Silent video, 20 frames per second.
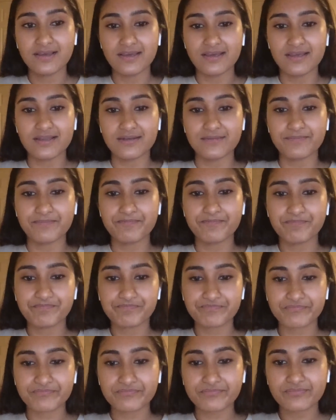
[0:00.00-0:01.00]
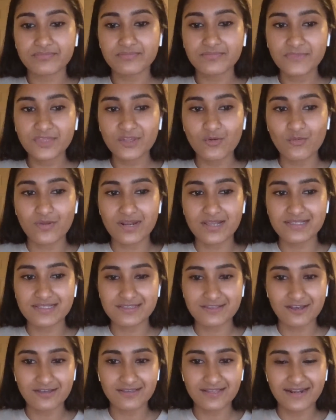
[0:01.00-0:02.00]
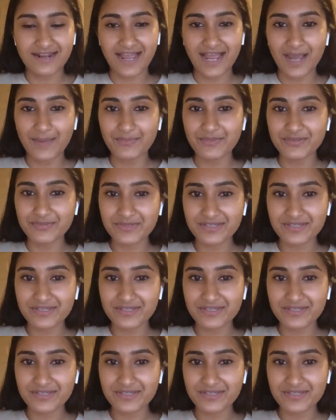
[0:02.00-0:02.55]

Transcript: And when I saw that happen,